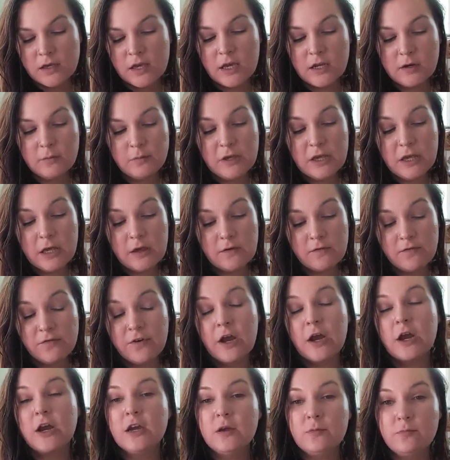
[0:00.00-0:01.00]
can be
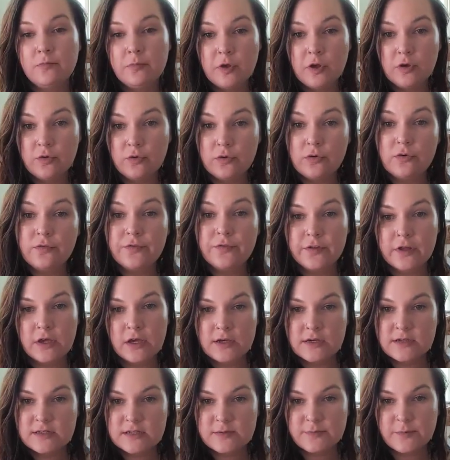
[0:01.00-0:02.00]
very
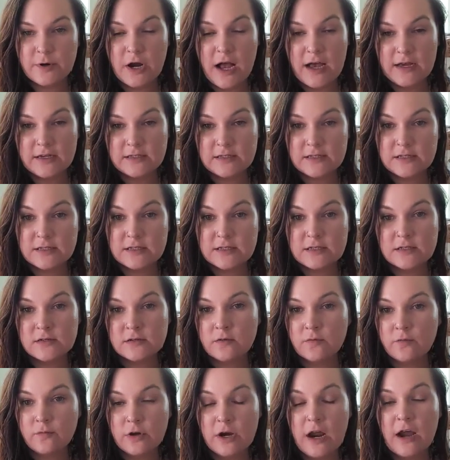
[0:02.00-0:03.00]
beautifully
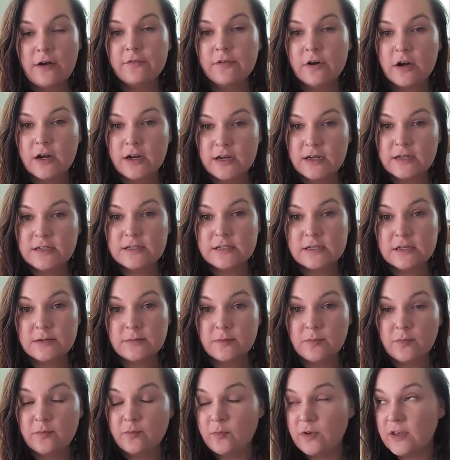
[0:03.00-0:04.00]
expressed whenever it is
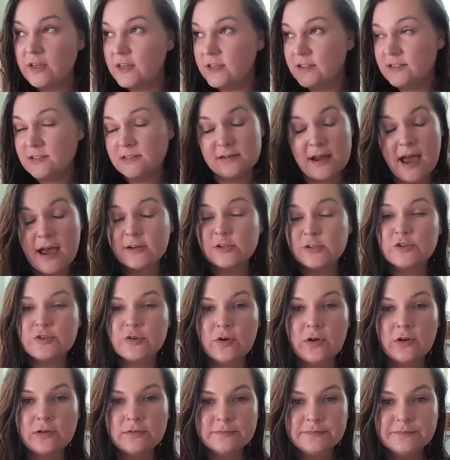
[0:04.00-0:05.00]
is
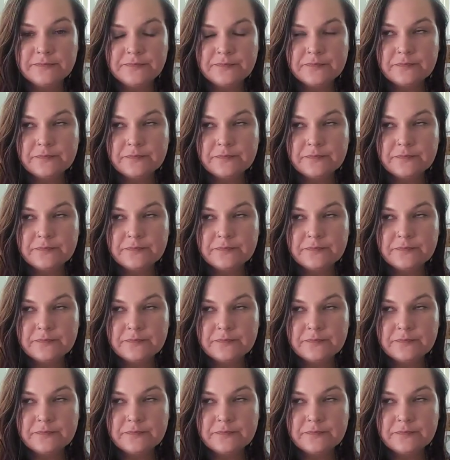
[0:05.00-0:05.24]
natural.